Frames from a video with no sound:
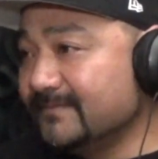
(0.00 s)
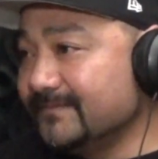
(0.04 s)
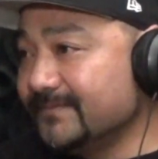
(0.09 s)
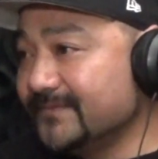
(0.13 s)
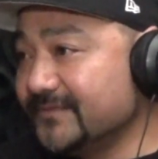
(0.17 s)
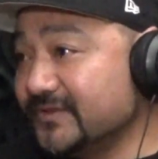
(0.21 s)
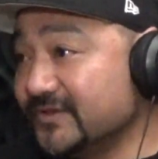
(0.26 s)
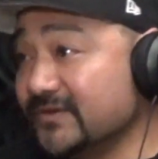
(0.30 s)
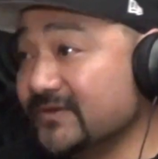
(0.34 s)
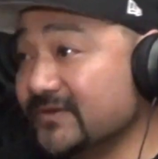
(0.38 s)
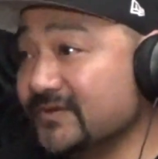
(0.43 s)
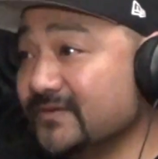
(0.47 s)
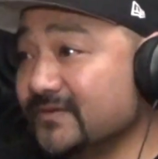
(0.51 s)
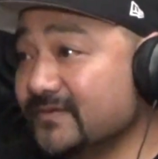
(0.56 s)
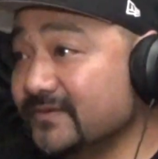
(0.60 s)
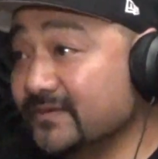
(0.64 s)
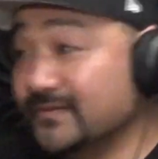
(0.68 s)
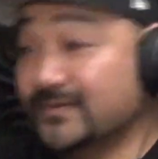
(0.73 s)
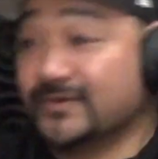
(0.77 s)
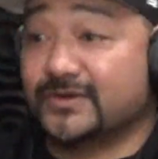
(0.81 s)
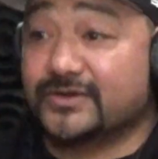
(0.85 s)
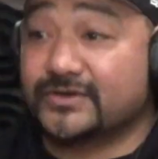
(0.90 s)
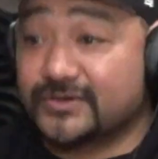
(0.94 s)
So we
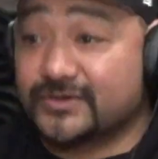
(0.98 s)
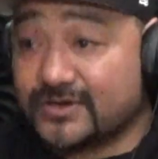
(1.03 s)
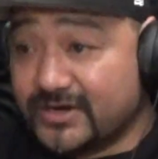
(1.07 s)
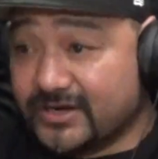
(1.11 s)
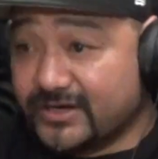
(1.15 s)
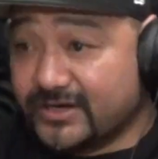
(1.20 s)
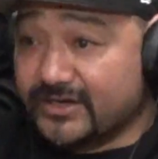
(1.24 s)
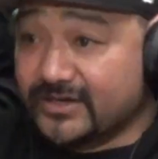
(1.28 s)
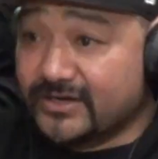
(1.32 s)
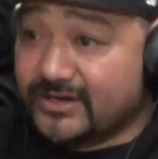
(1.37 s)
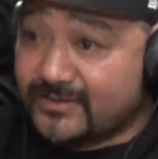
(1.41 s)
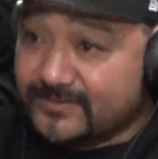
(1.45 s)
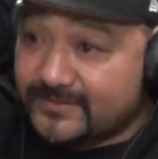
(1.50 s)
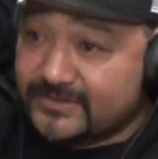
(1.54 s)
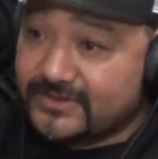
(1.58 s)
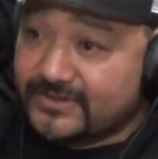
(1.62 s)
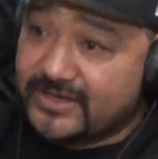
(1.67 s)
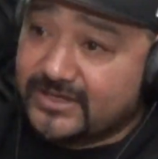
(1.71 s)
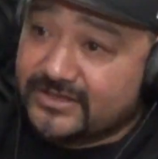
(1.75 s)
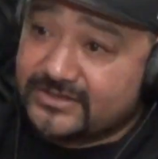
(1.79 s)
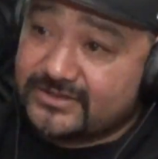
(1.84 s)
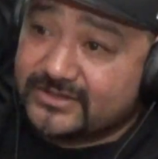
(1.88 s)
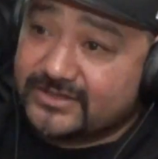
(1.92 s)
want to try and get up to
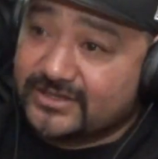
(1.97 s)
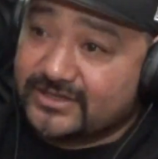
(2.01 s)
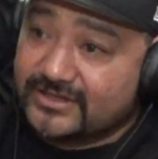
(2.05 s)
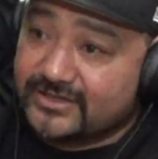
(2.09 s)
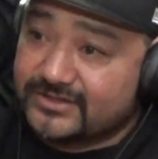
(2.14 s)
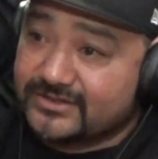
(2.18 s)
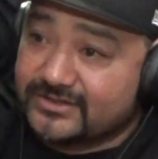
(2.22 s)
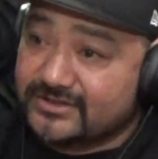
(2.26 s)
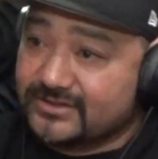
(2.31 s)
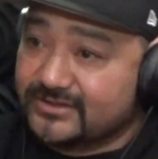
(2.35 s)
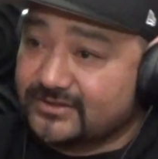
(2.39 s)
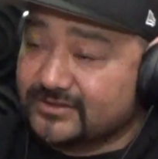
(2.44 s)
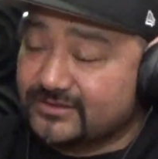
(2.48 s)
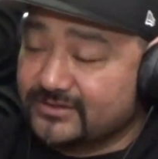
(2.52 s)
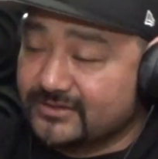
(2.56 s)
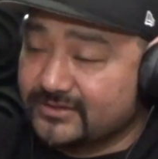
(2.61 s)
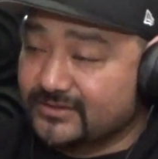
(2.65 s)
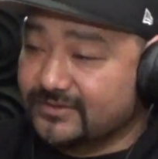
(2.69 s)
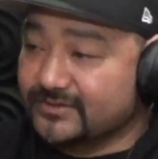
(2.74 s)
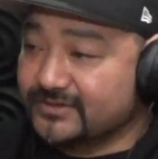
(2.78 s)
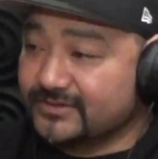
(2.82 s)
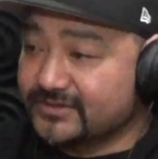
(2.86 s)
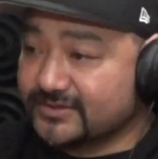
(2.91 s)
that stage,
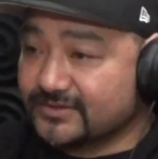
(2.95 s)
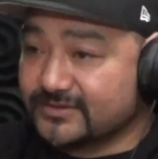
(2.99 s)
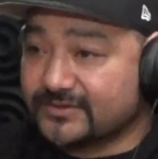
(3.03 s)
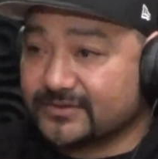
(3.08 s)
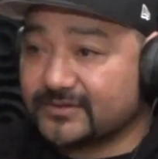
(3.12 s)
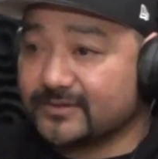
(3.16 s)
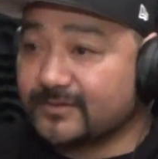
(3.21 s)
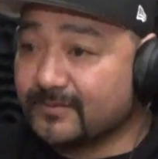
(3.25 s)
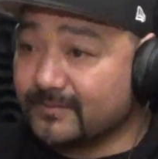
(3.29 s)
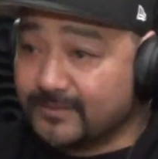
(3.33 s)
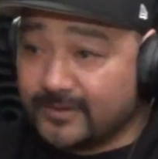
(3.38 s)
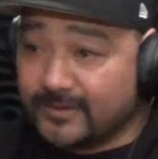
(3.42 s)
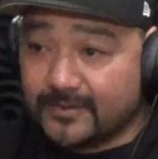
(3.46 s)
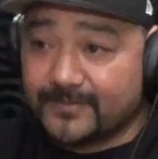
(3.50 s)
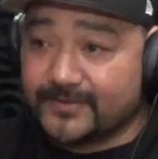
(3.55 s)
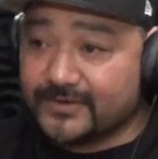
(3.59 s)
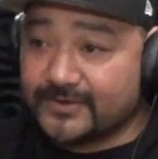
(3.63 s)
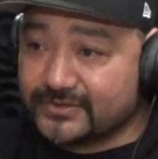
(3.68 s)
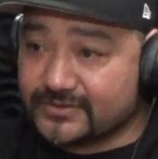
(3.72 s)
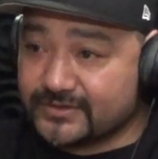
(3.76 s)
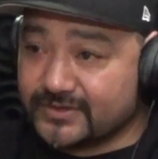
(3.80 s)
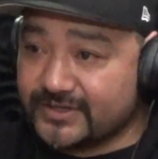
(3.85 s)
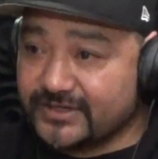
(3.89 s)
and just pop the
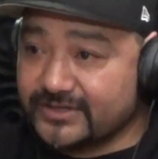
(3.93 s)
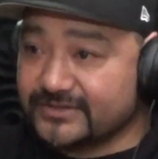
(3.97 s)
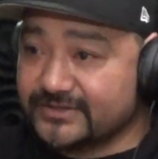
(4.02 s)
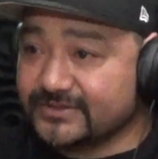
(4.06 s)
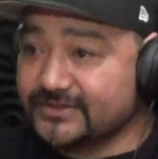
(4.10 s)
trays